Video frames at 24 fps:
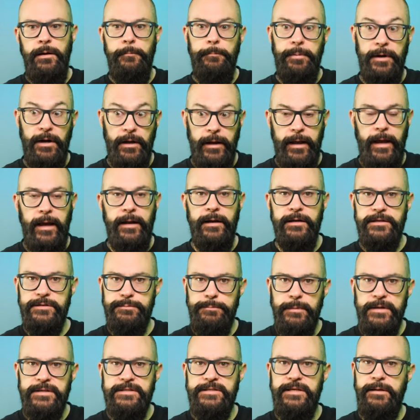But again, it's
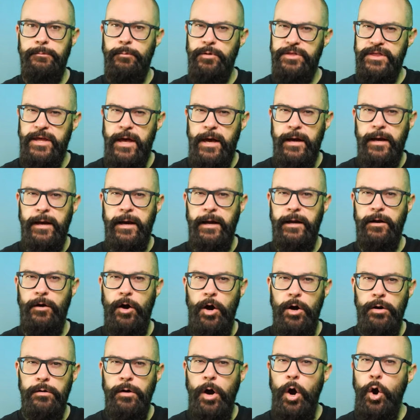mixed in with that kind of
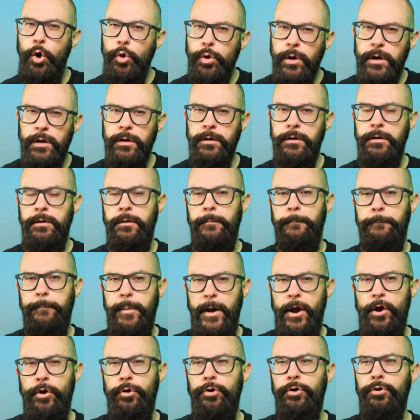oak
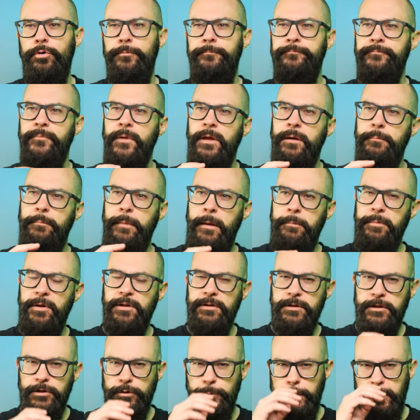barrel, maybe a
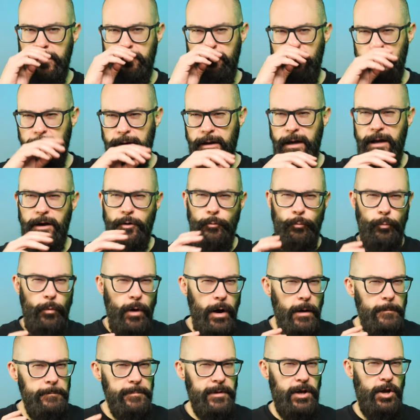little bit of a kind of
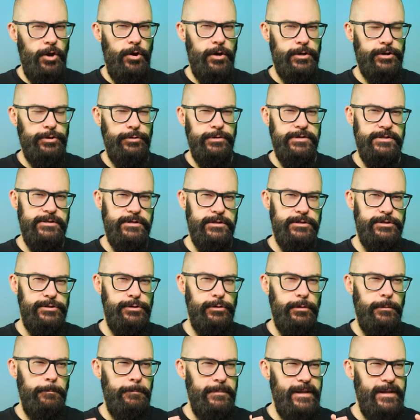rum characteristic to it.